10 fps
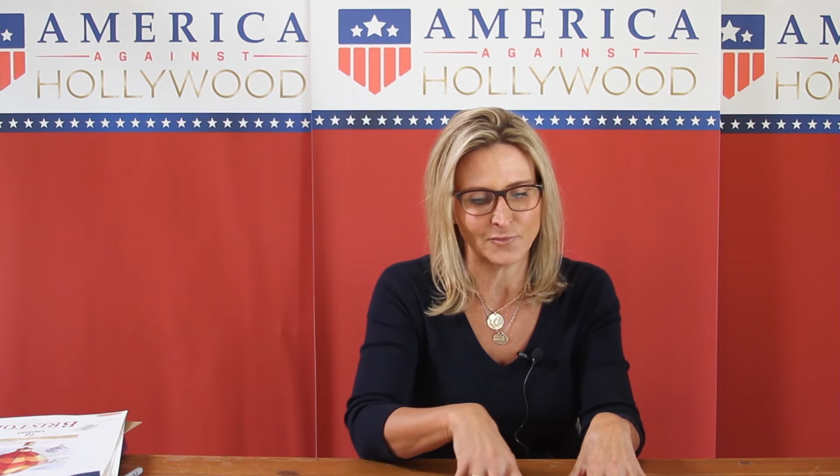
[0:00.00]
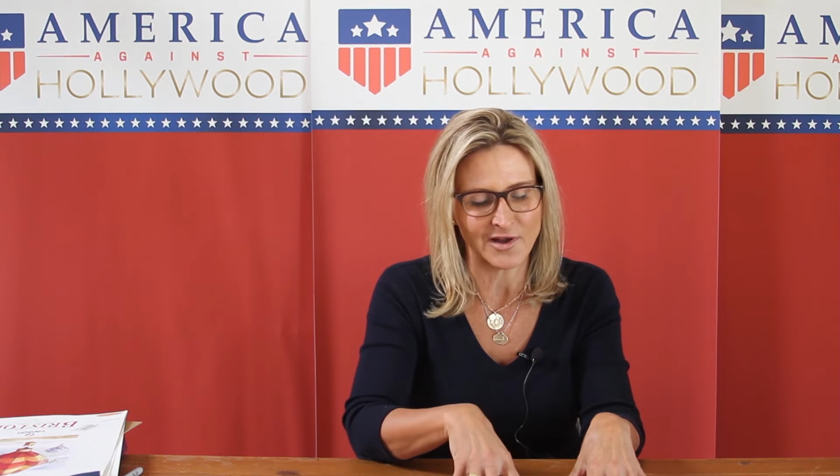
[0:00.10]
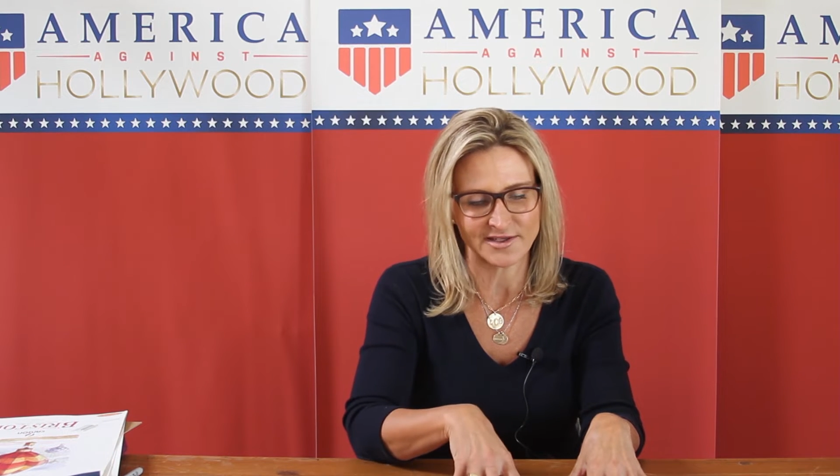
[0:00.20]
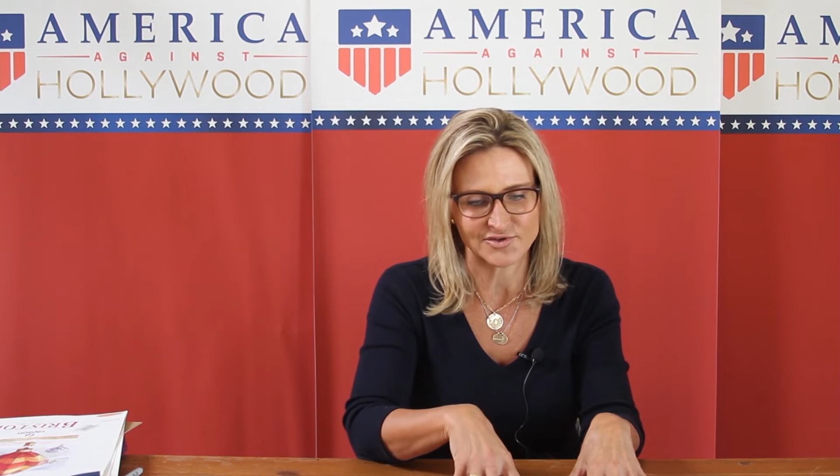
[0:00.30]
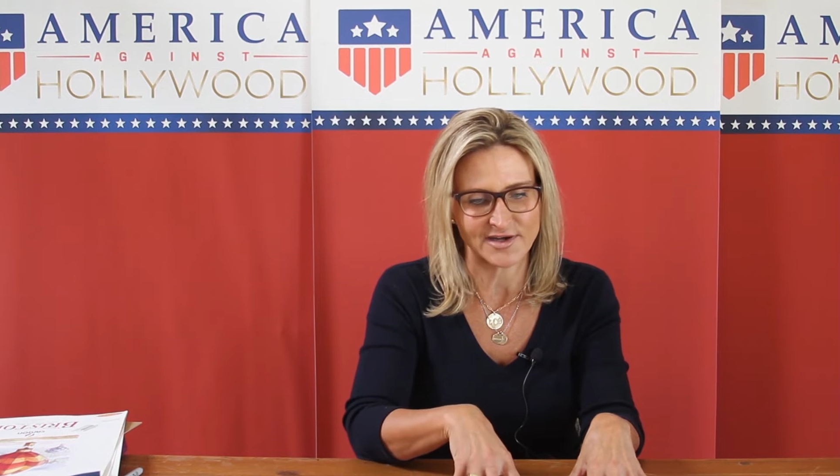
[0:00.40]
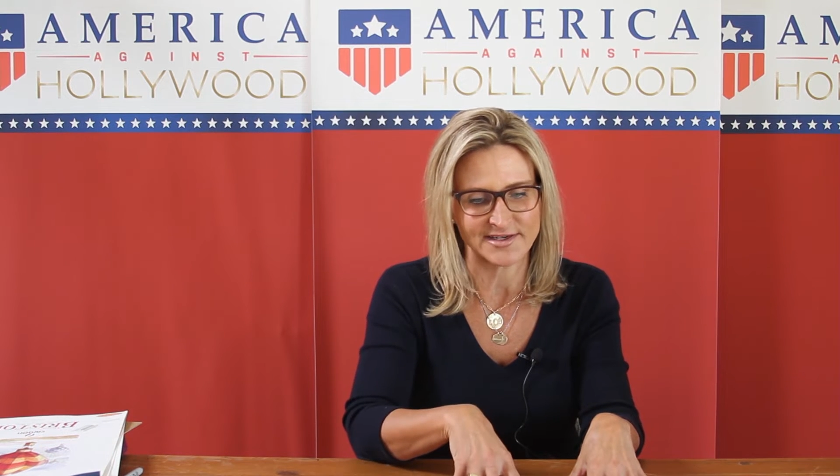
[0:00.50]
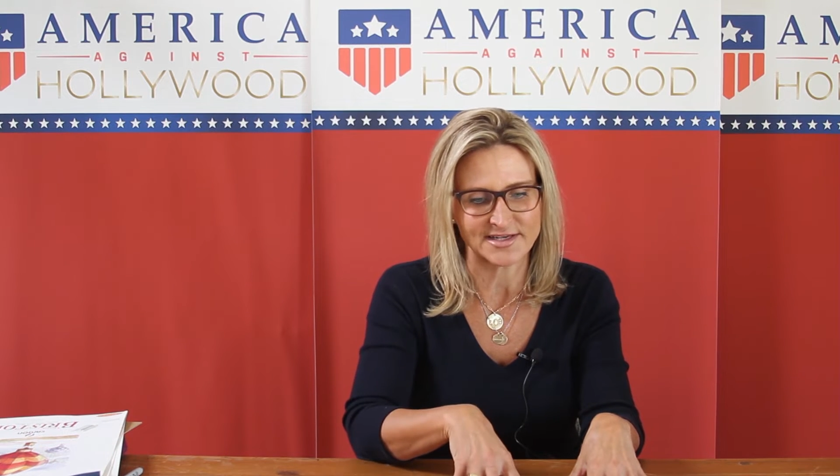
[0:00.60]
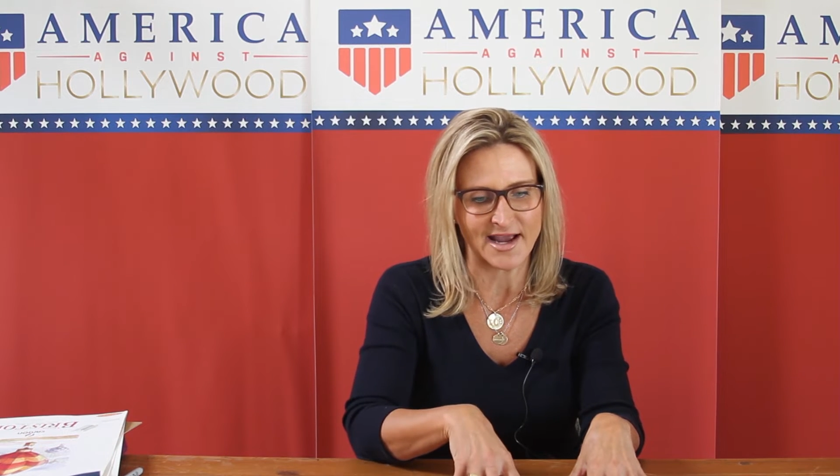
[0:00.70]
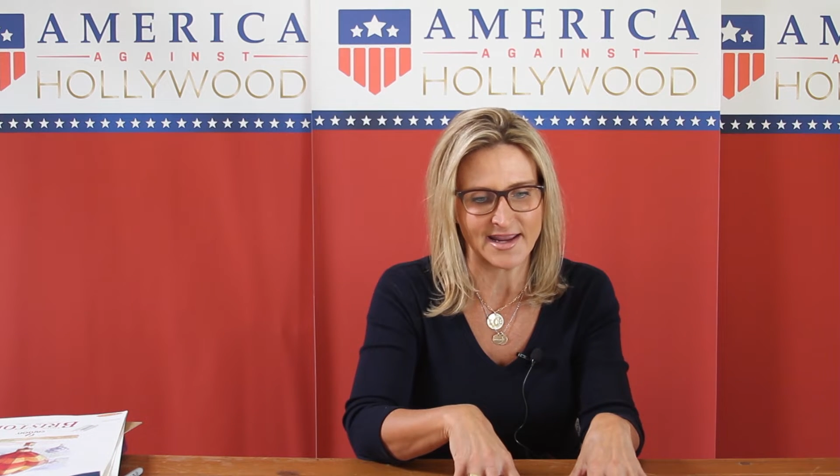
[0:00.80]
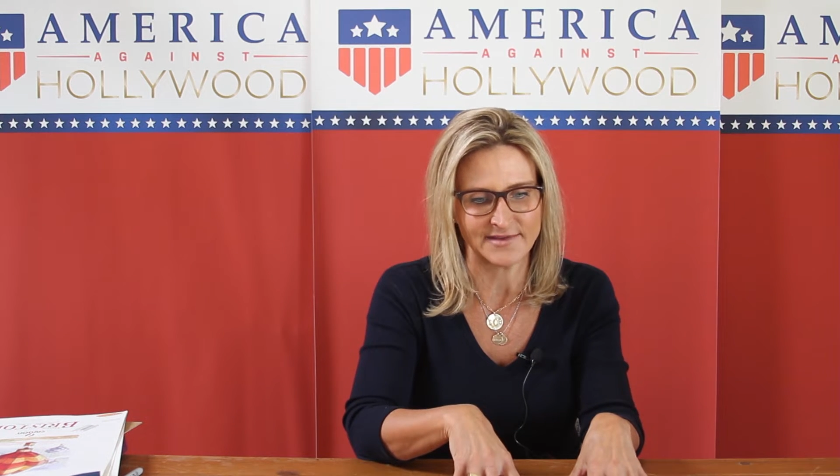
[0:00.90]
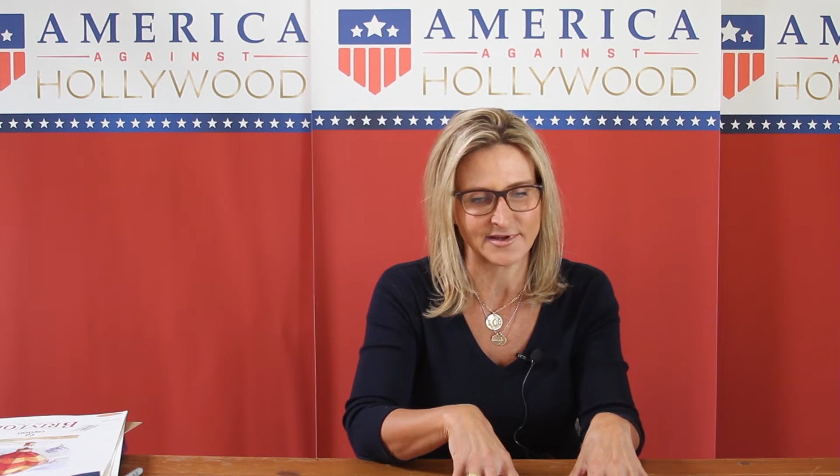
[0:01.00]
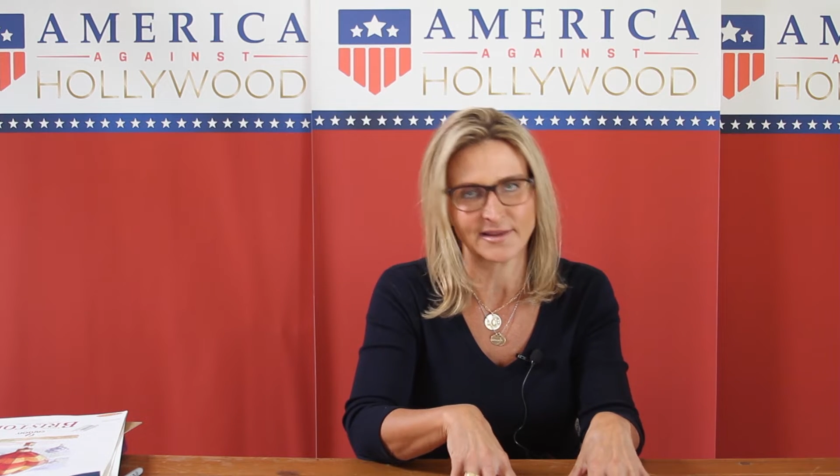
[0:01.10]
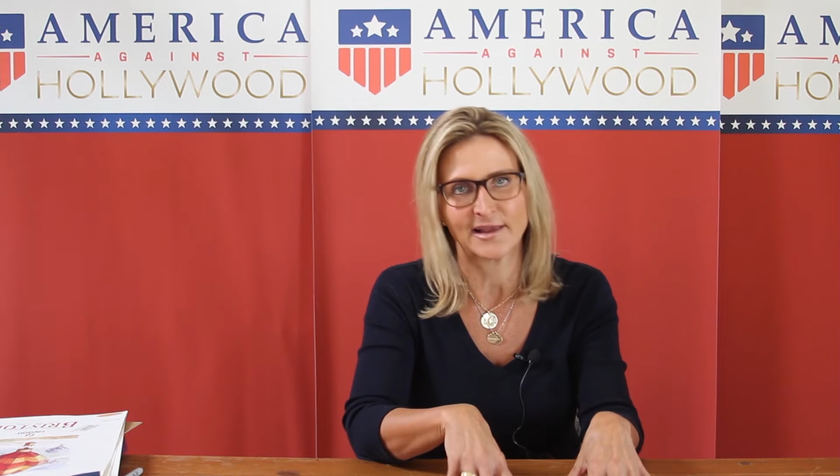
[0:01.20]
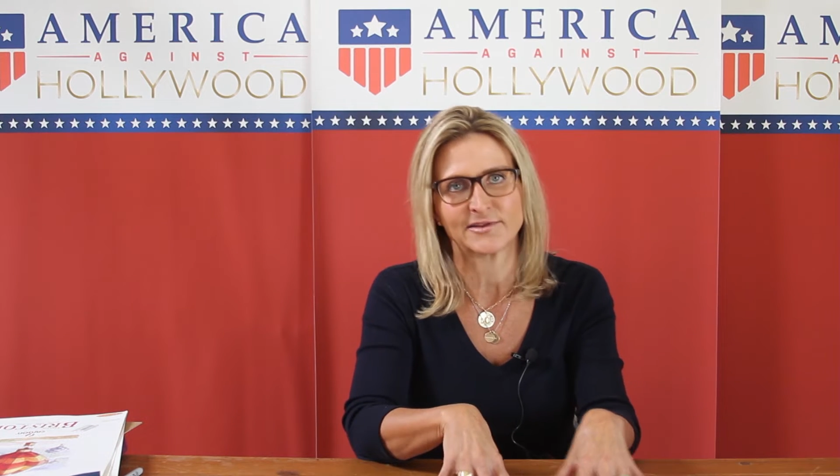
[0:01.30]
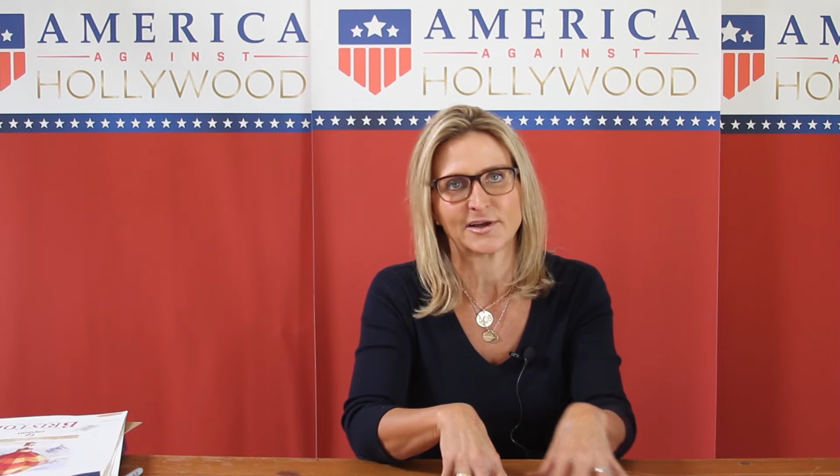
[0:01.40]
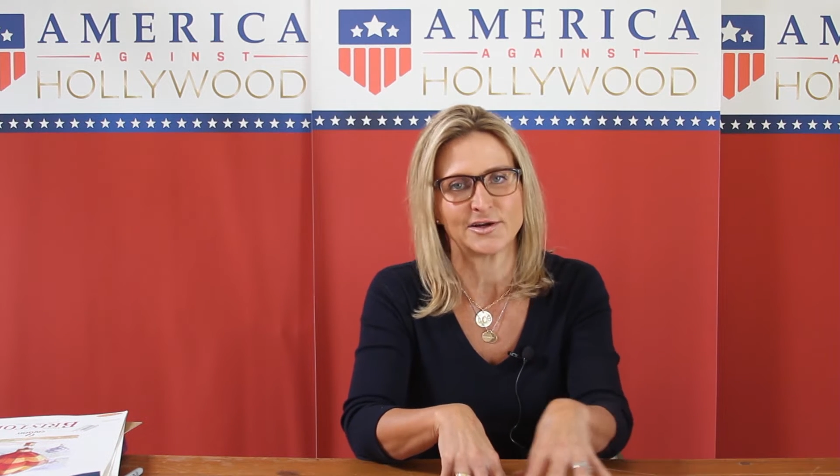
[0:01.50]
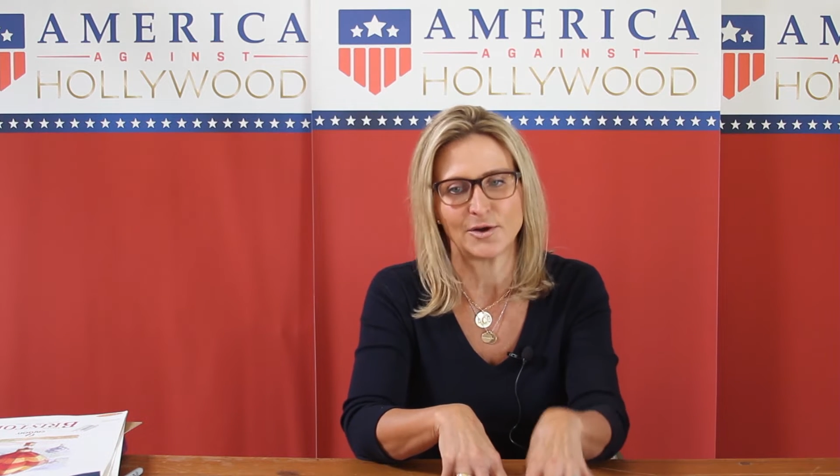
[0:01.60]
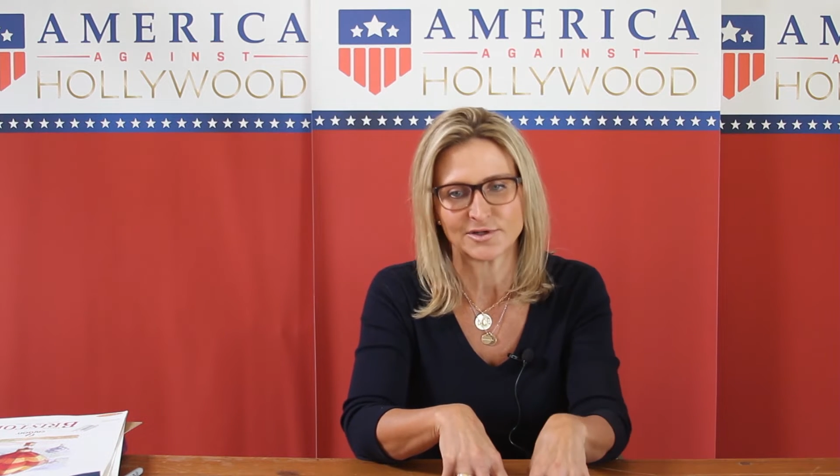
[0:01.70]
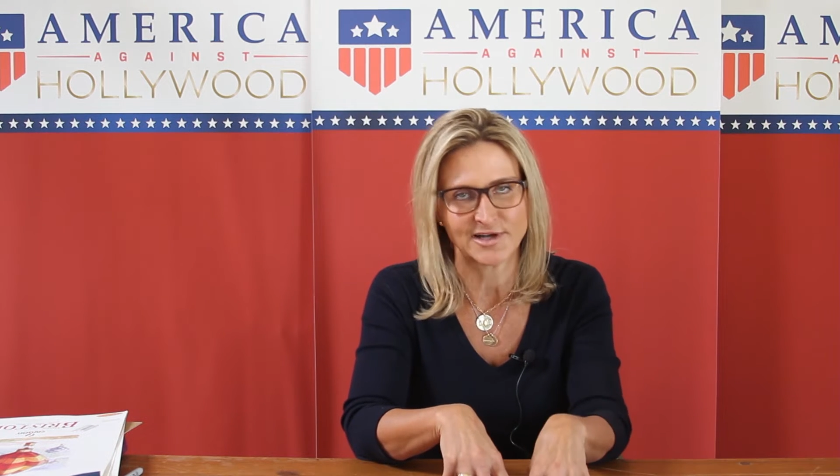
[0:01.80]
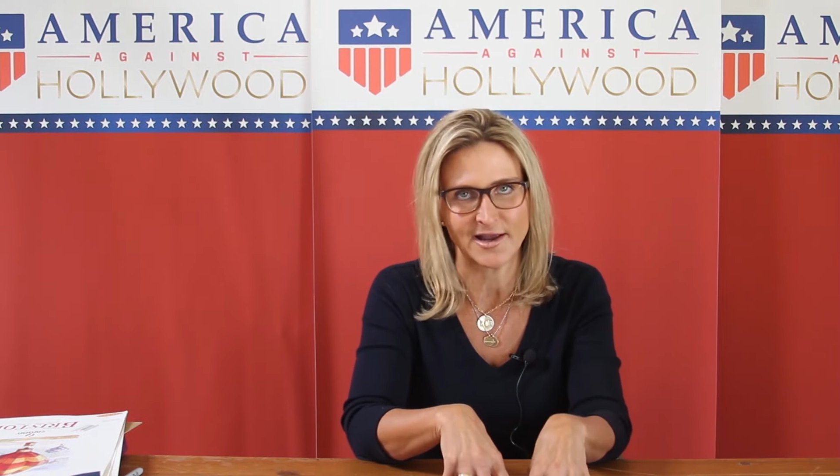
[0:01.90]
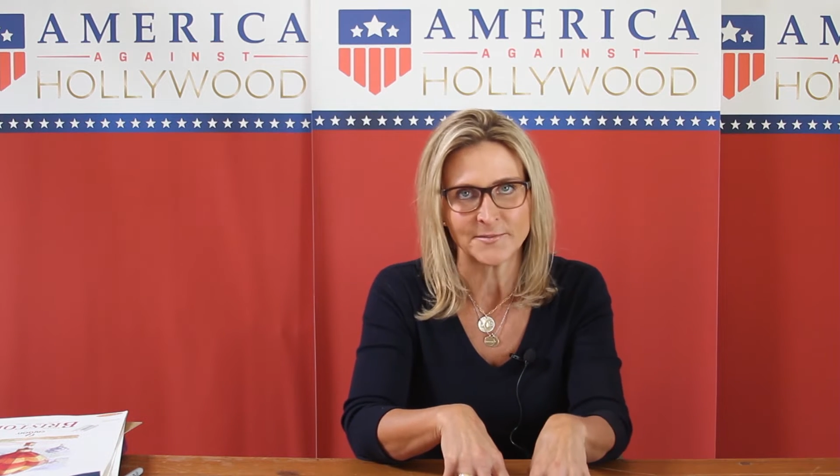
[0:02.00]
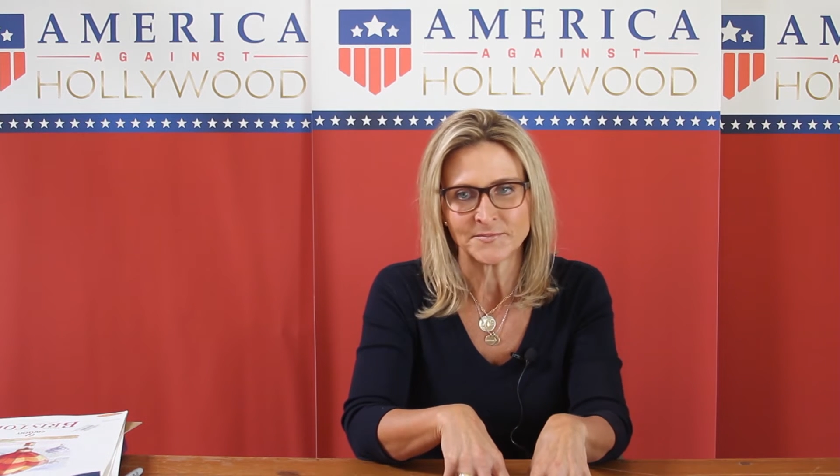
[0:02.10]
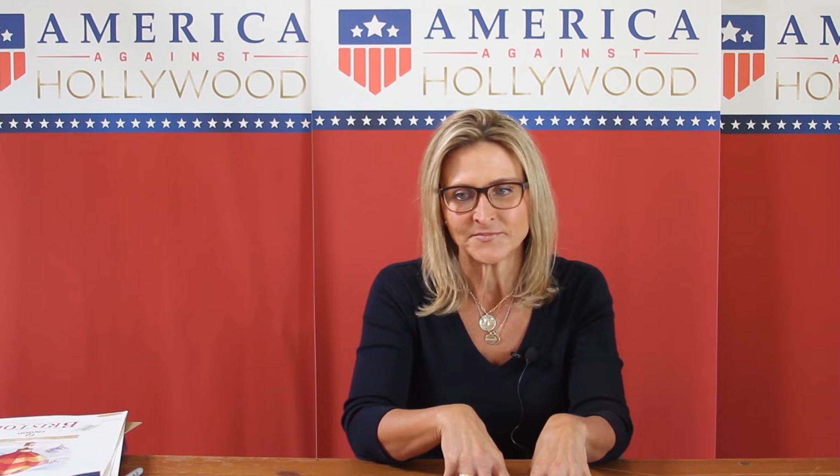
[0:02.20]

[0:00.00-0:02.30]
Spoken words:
Wallace tried to tie in like the Kenosha